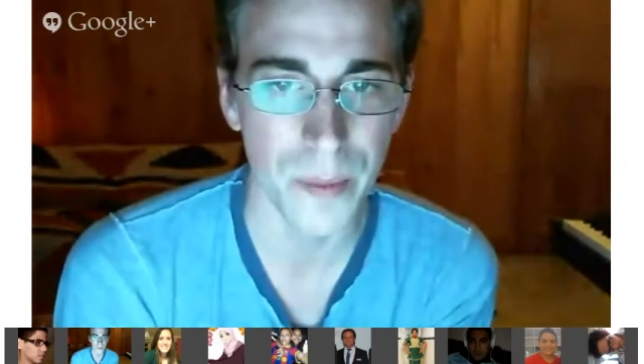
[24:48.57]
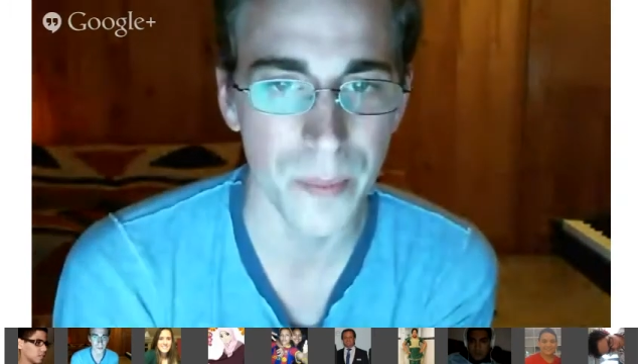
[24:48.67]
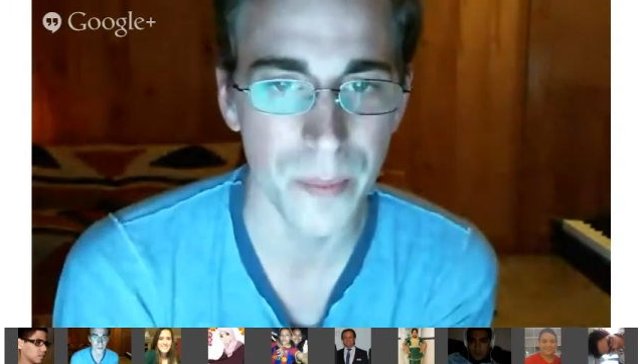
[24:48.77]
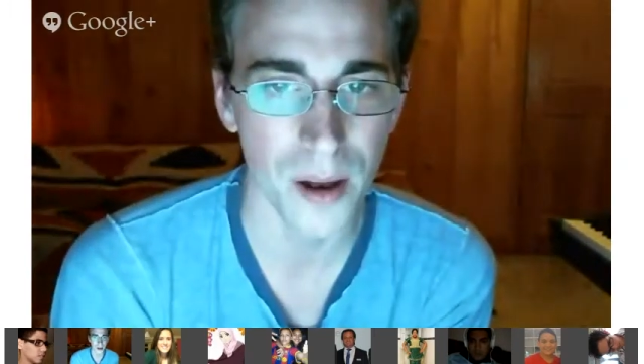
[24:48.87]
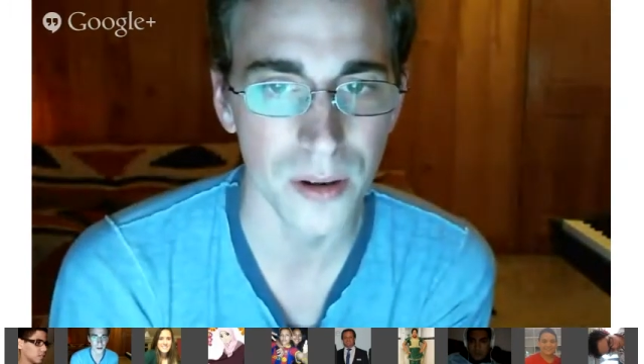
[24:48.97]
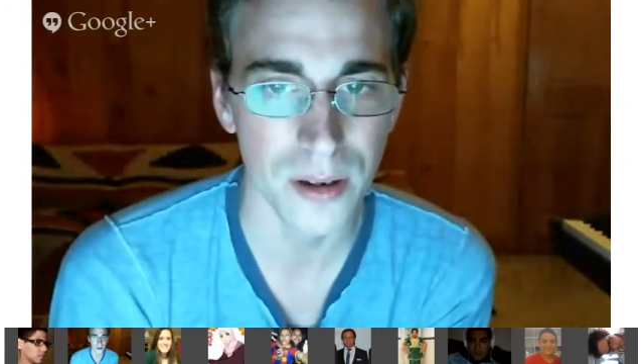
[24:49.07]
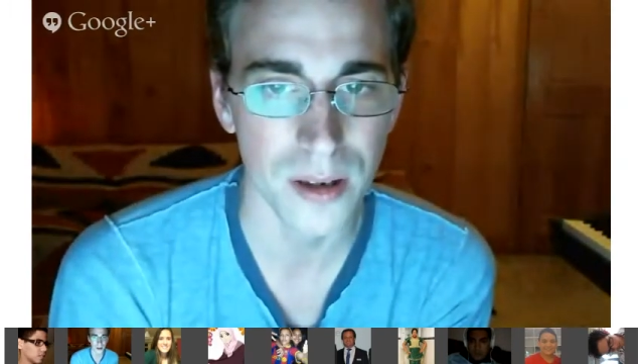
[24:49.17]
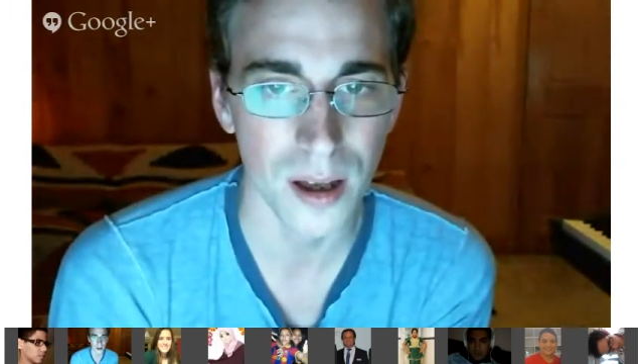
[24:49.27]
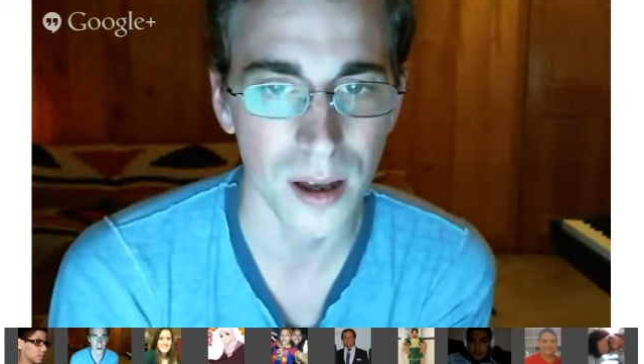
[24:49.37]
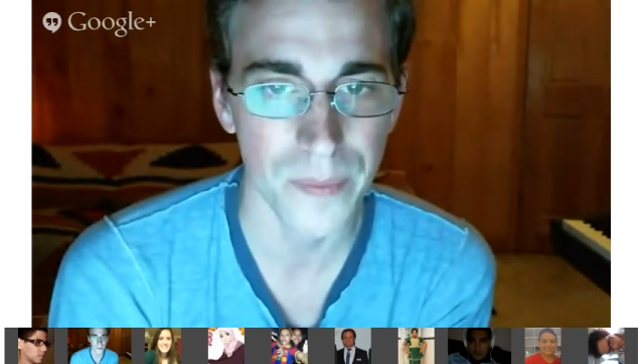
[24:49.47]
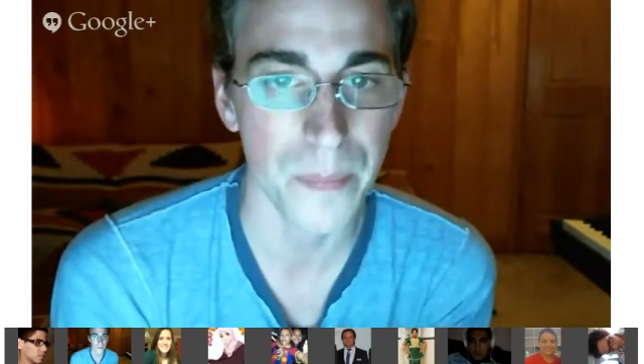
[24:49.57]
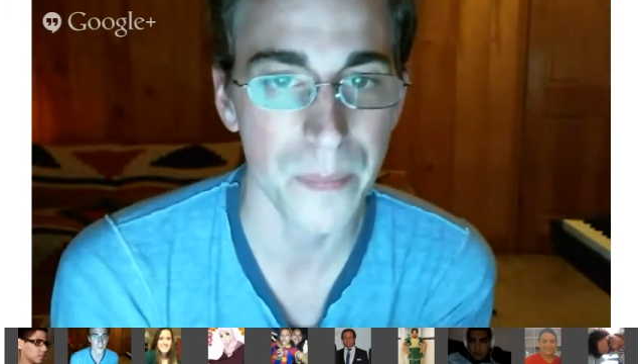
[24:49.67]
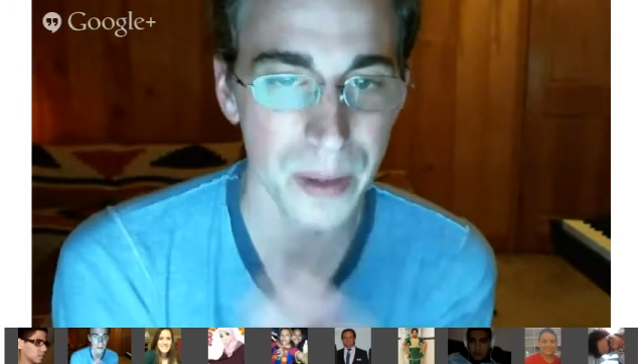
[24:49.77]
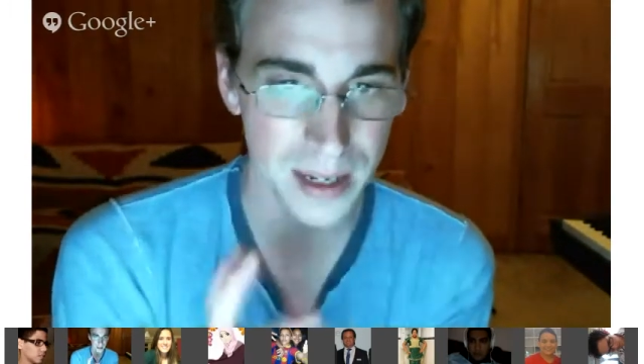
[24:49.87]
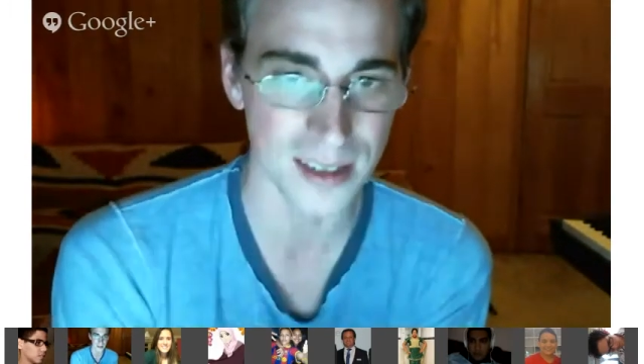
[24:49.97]
about the
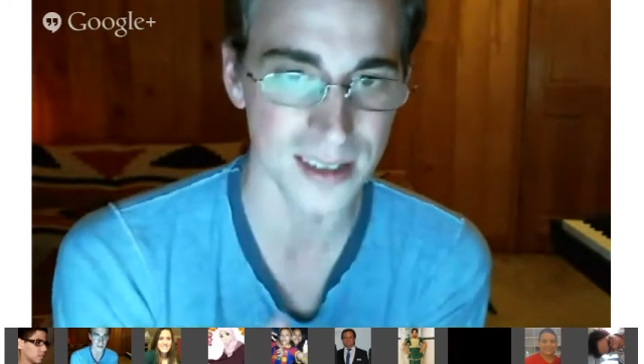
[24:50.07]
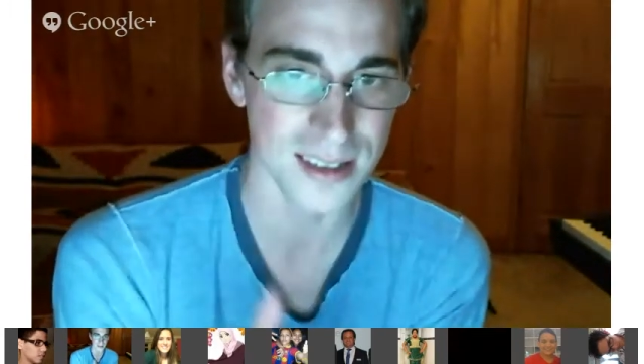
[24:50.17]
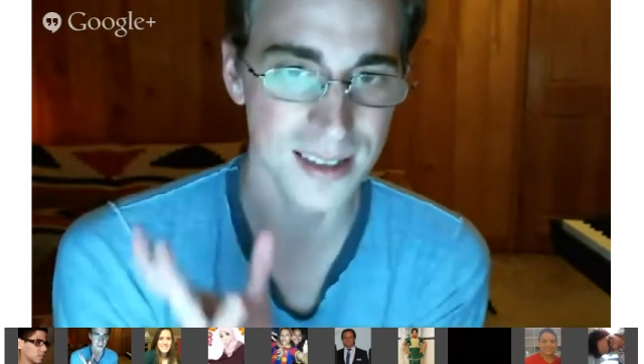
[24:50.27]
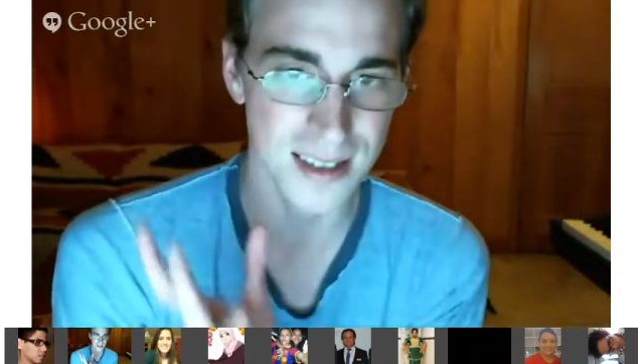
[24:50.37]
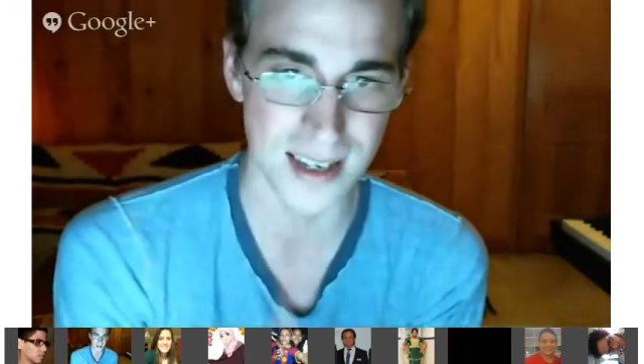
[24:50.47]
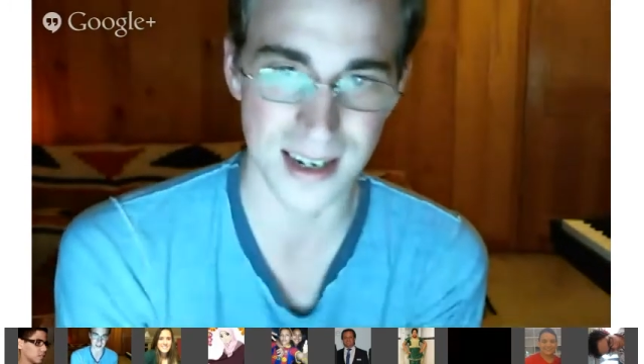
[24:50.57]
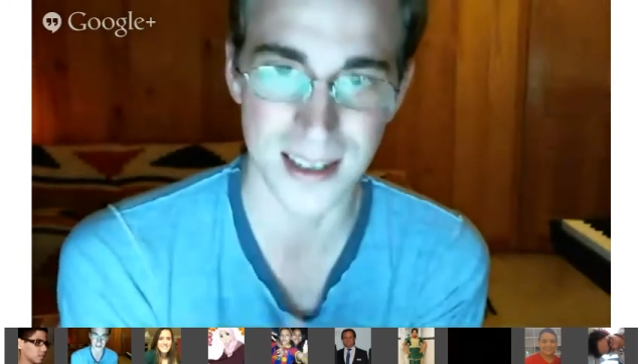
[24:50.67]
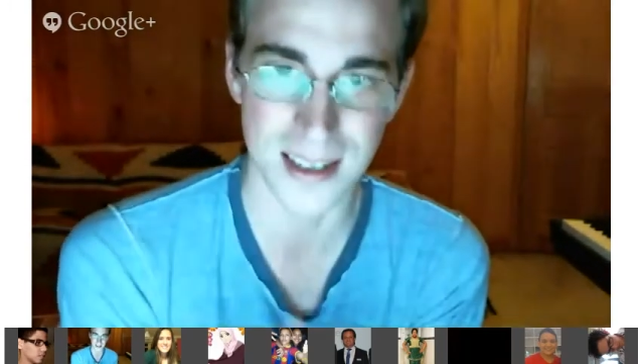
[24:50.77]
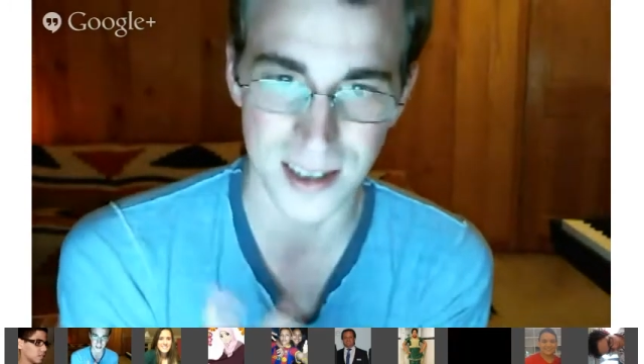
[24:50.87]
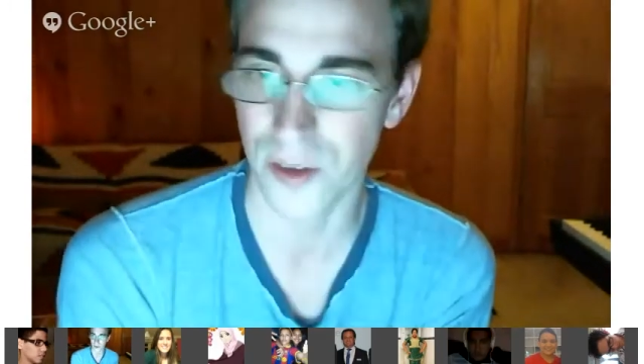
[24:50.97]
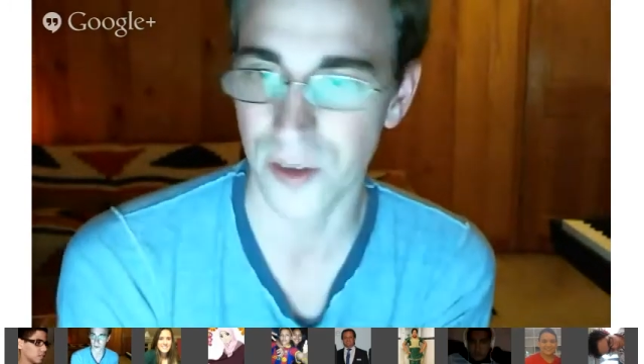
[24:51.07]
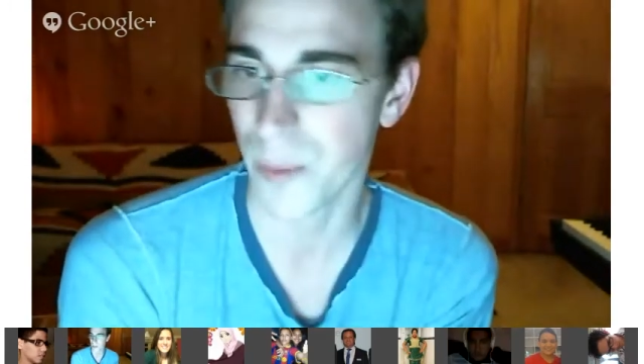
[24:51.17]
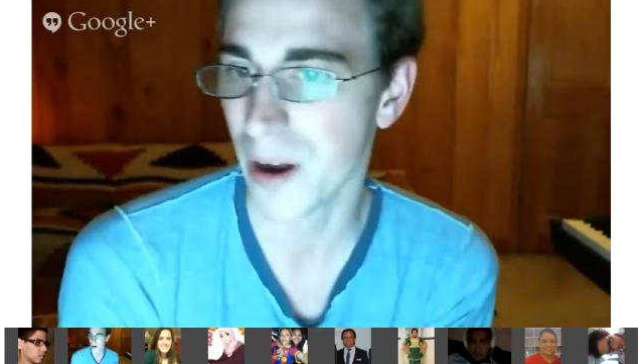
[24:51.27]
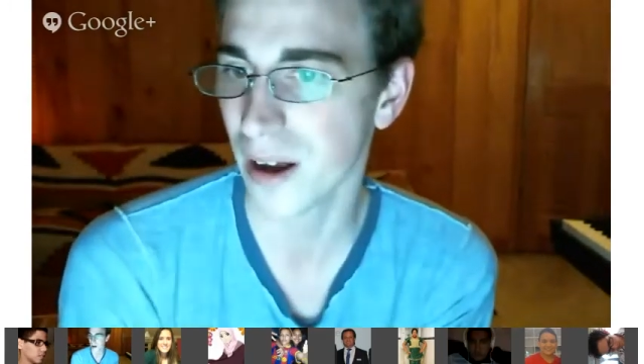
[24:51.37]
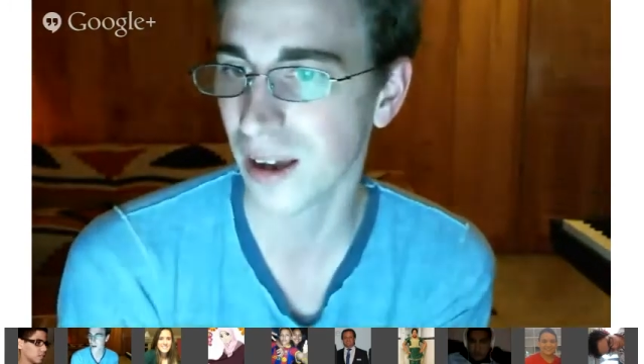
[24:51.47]
biggest cities in South
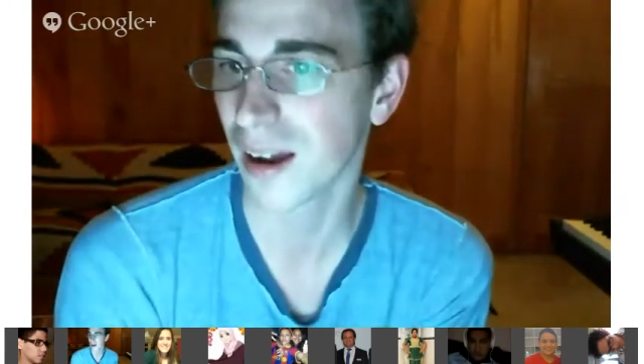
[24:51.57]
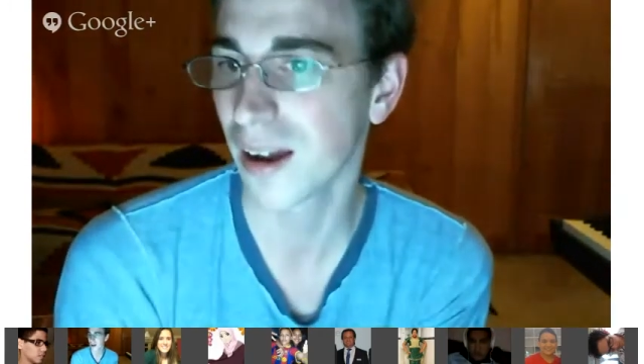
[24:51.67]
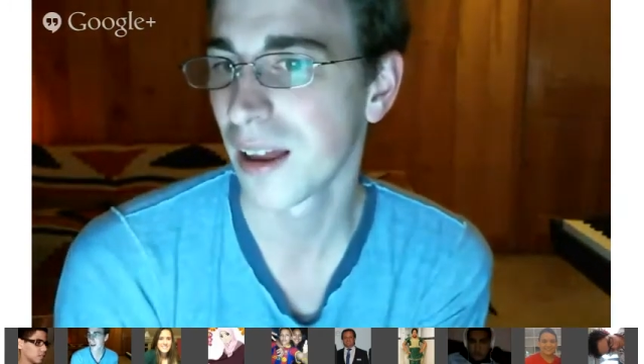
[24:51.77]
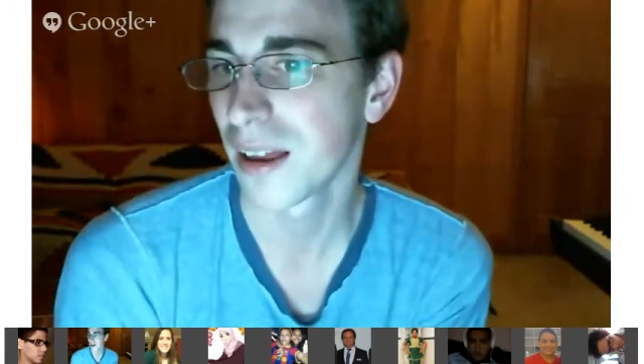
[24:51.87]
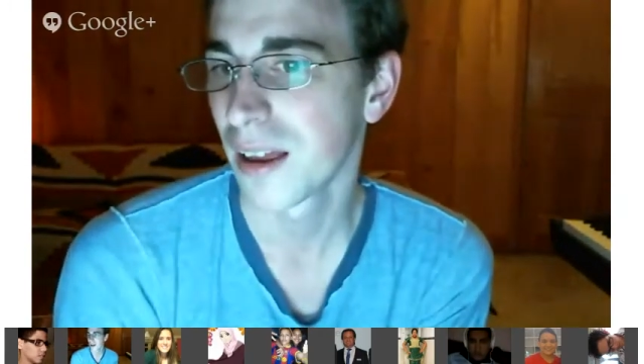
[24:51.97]
America,